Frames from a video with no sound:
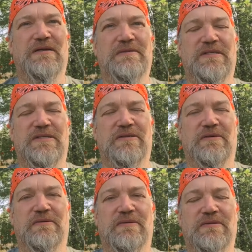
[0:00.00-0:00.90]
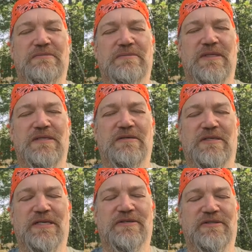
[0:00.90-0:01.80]
And just so, these are
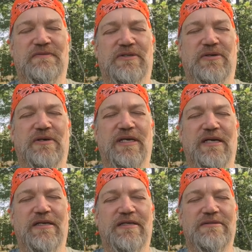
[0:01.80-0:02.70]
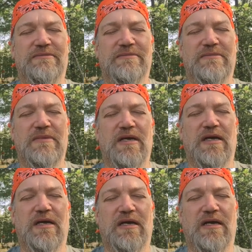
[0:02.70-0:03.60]
tears of joy.
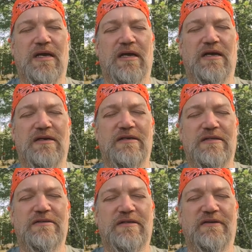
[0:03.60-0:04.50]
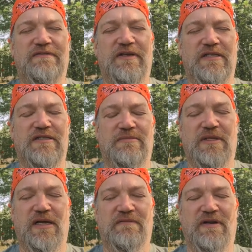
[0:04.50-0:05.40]
I, I felt
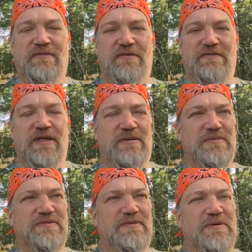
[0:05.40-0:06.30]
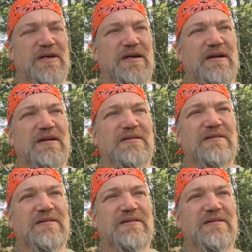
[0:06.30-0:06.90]
something I've never felt before.